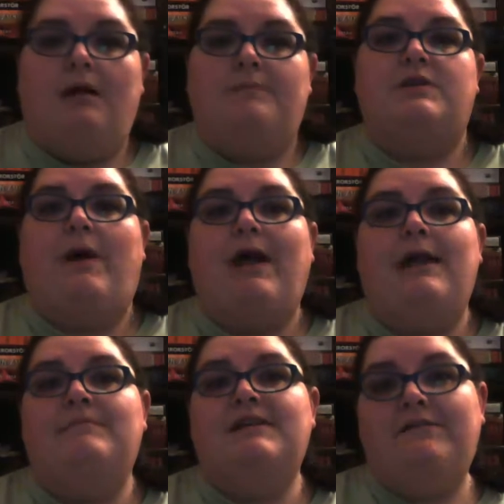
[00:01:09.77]
So I
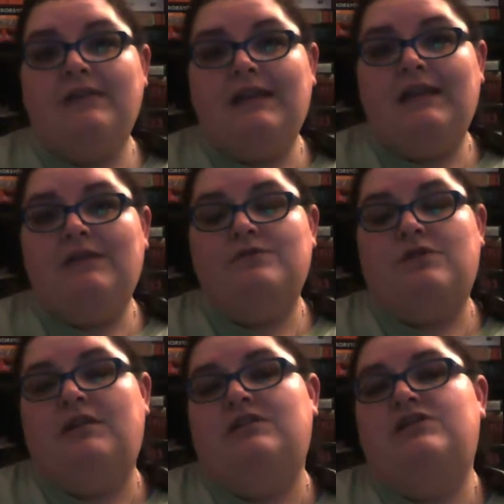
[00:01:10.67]
am definitely getting those
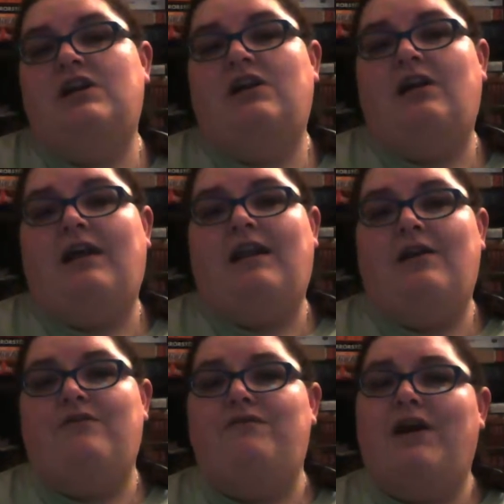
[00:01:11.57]
read this year, and I
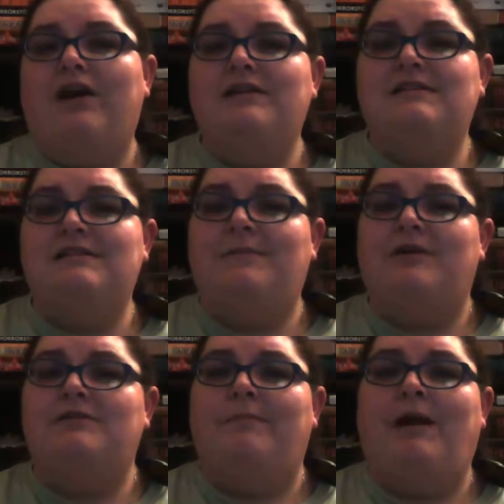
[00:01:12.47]
know Ferris is
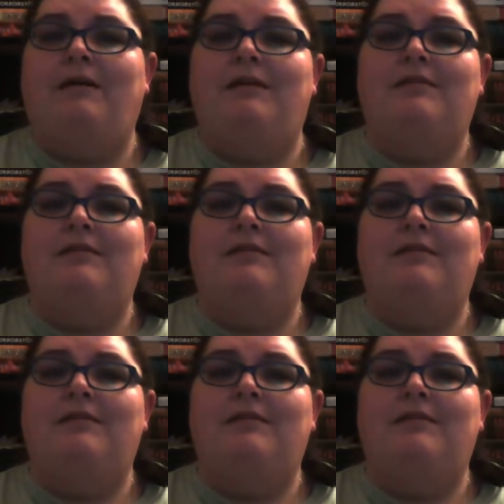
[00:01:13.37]
about to come out,